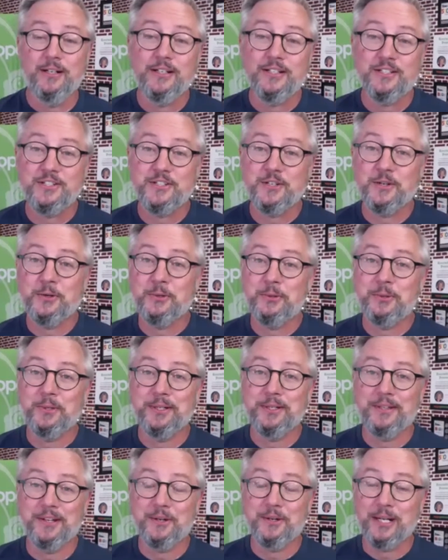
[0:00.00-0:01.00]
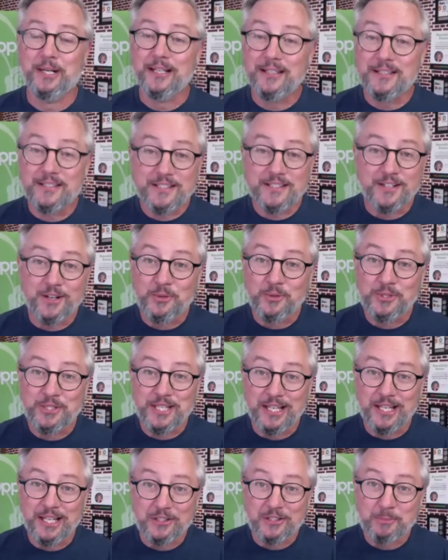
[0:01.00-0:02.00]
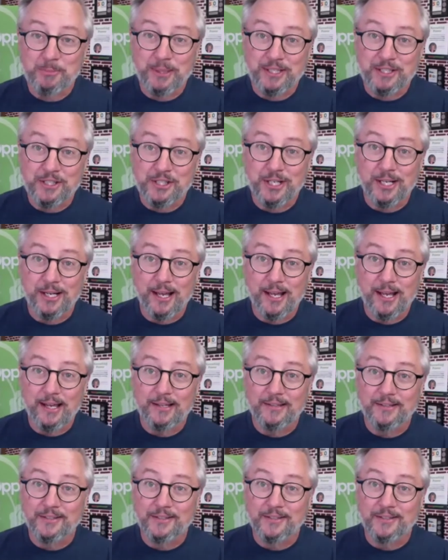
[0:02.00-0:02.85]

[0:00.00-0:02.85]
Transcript: So there is no sales pitch today.